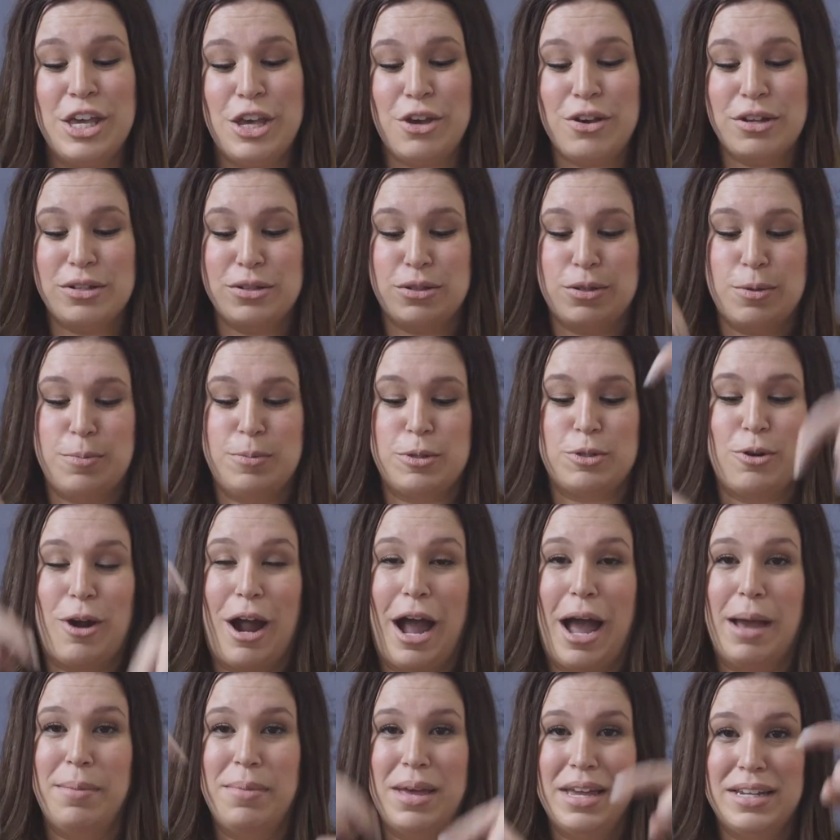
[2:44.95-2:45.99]
You can
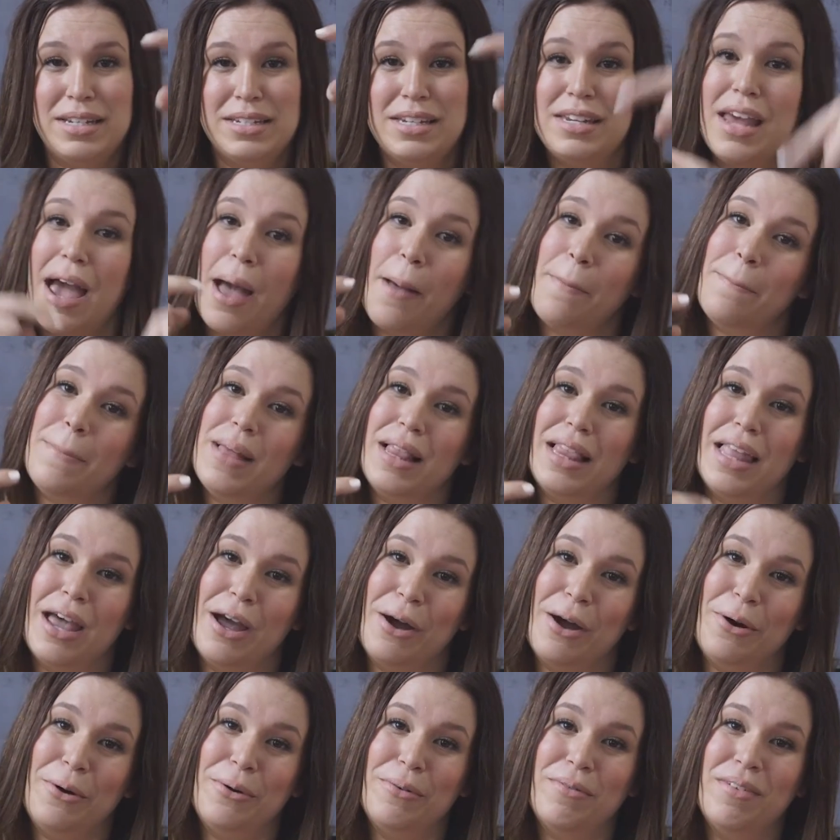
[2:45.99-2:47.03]
subscribe down
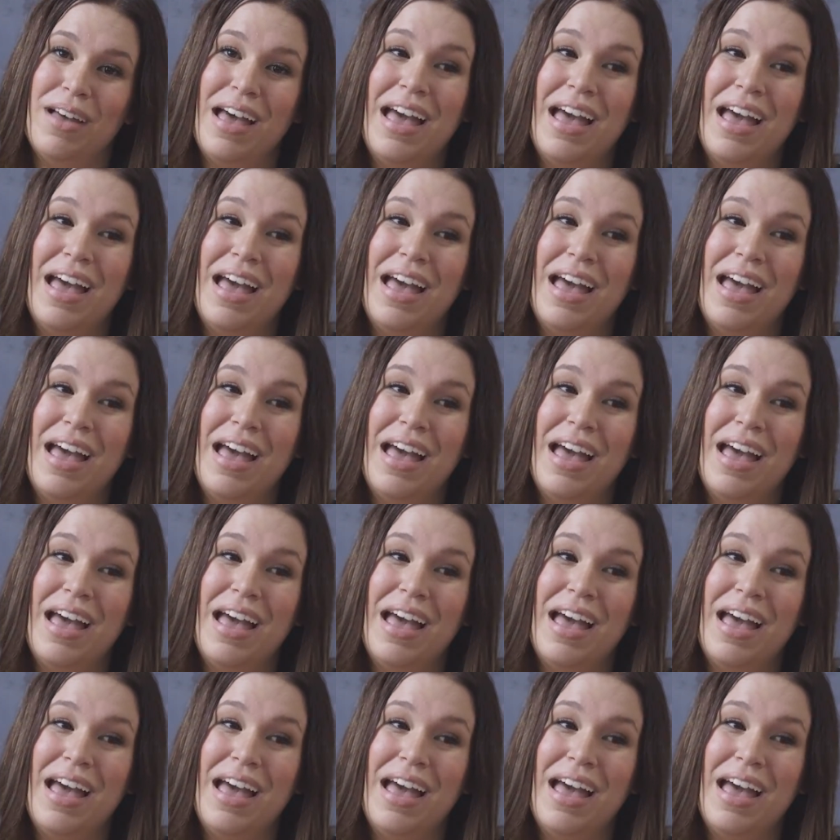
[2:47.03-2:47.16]
below.